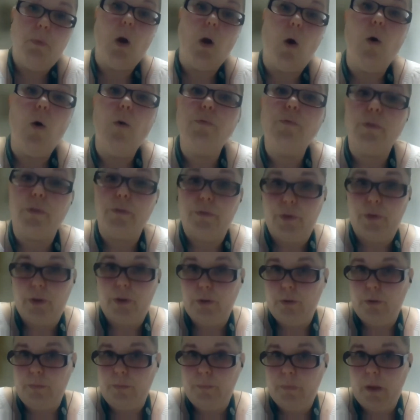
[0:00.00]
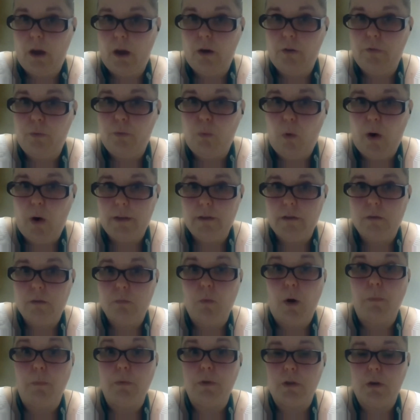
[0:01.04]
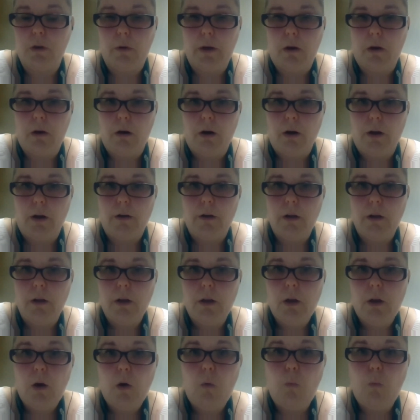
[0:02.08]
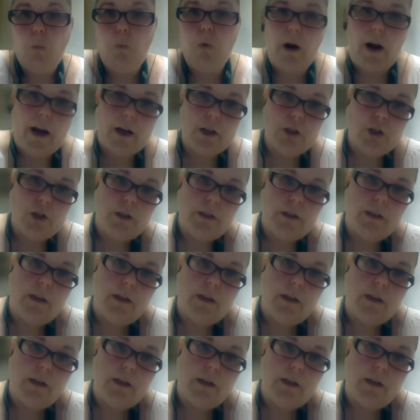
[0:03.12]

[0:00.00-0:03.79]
overview of what was going on, we're actually